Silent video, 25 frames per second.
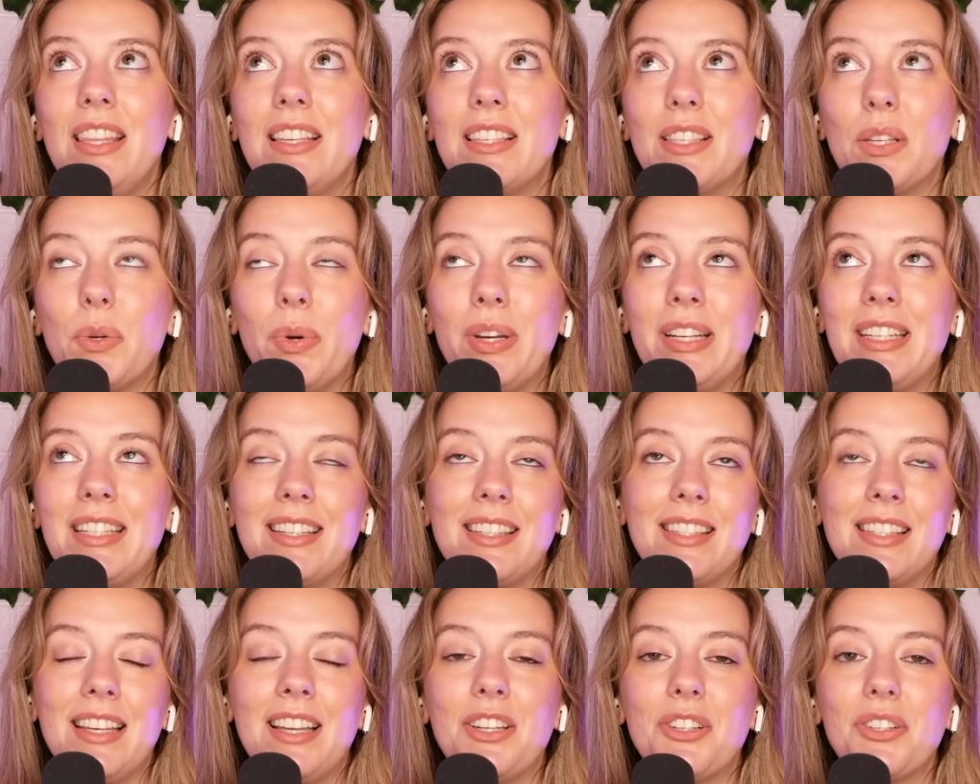
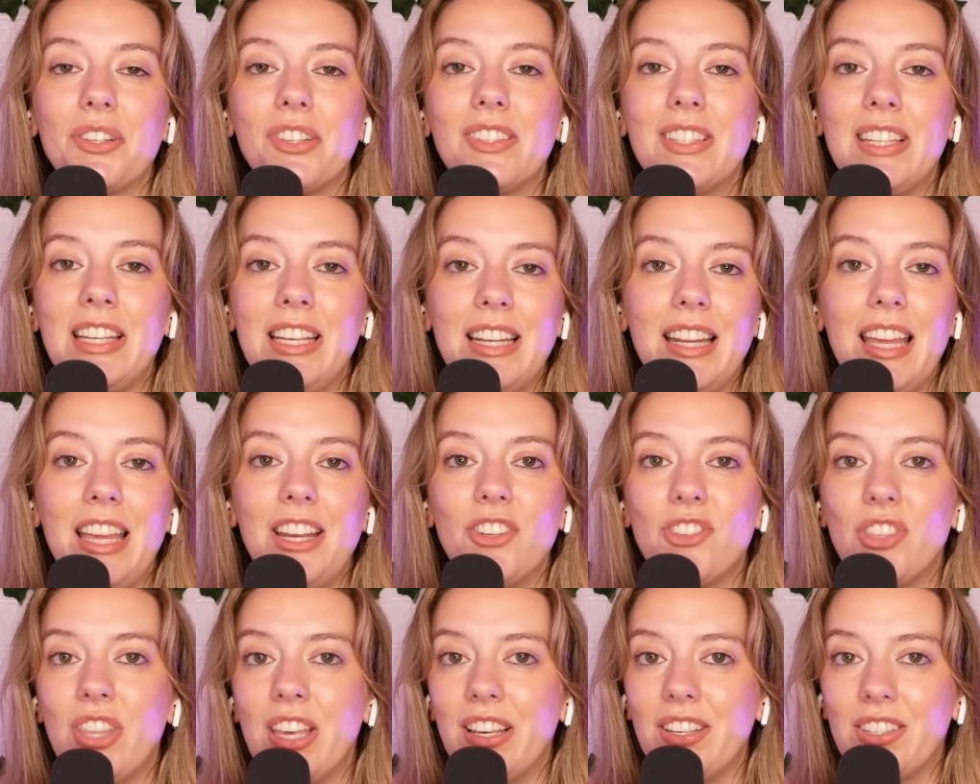quintessential
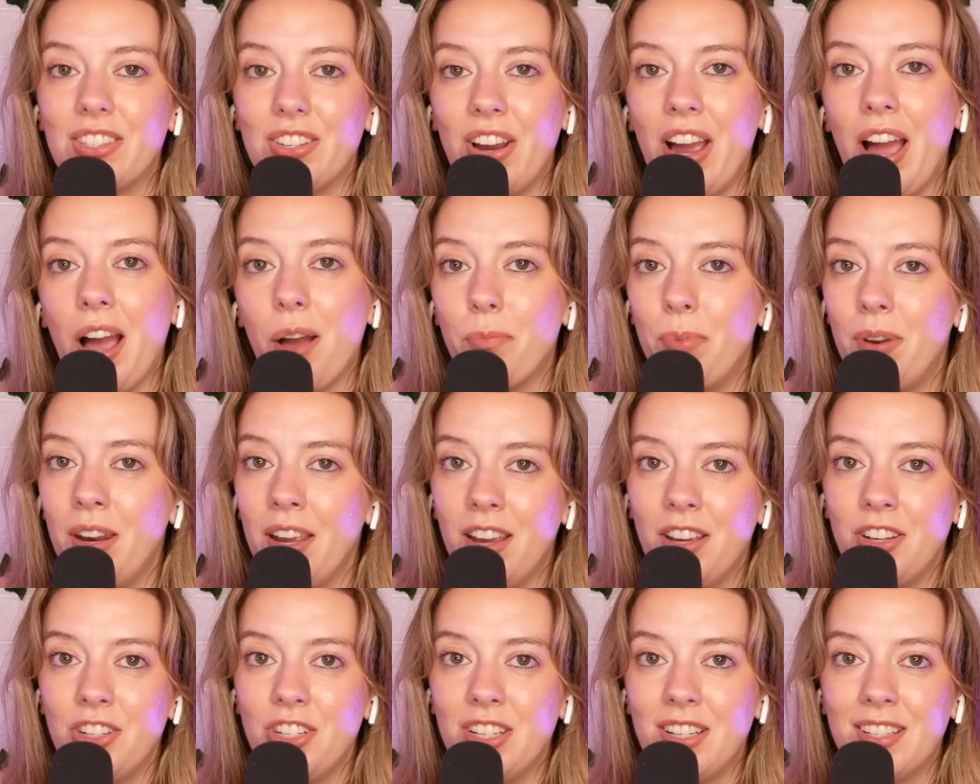teenage things are
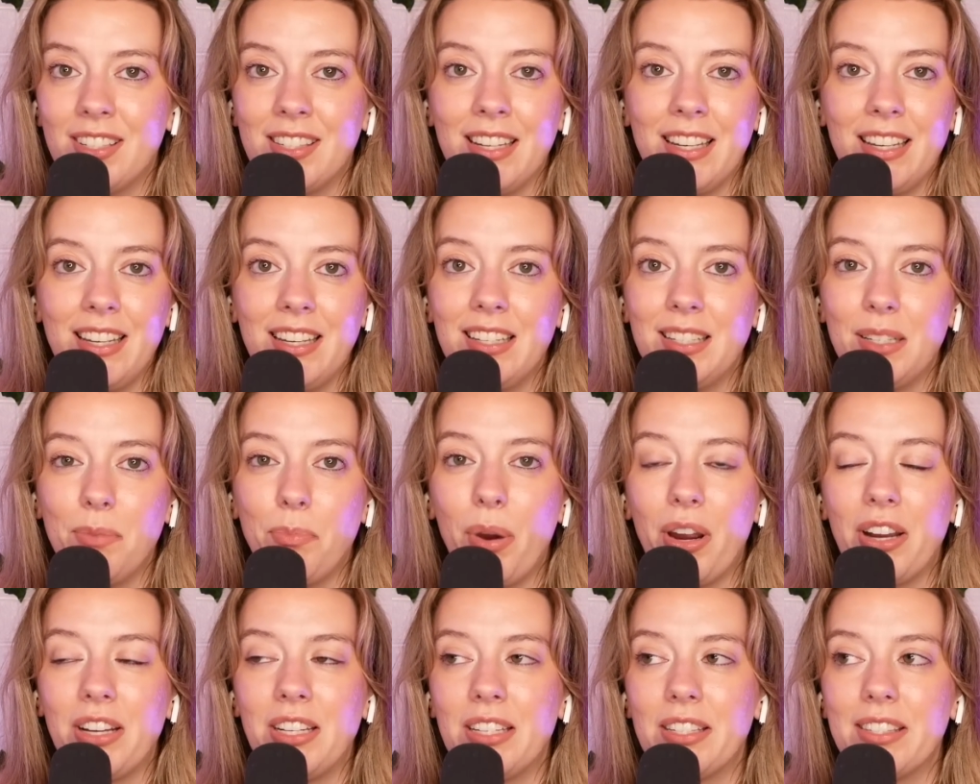happening and she doesn't get to
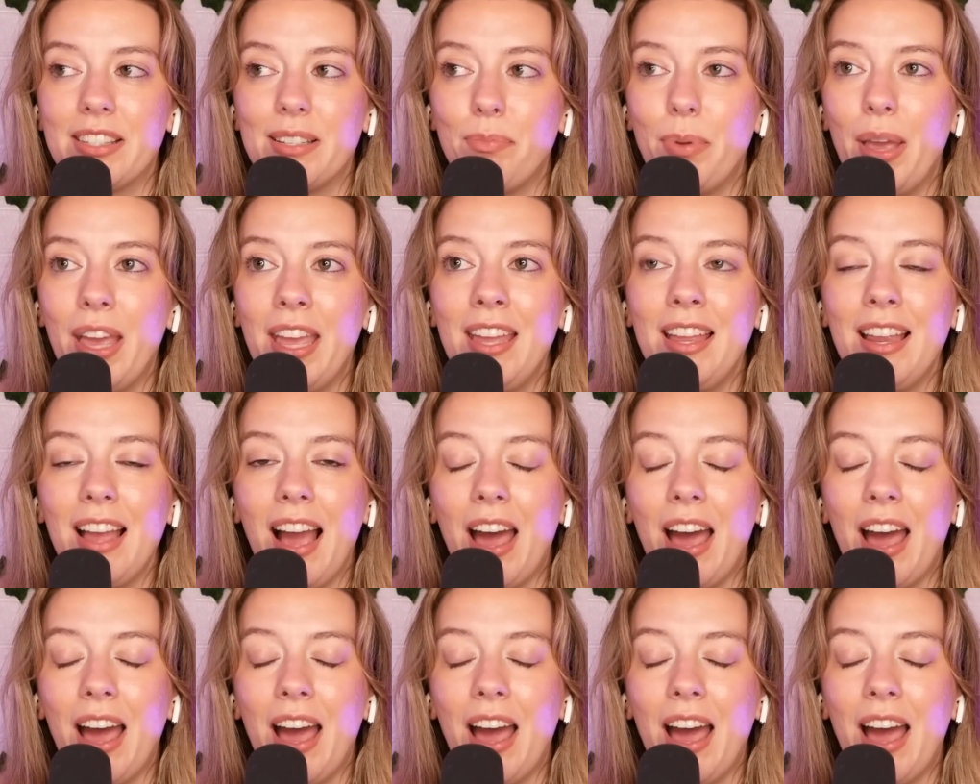participate.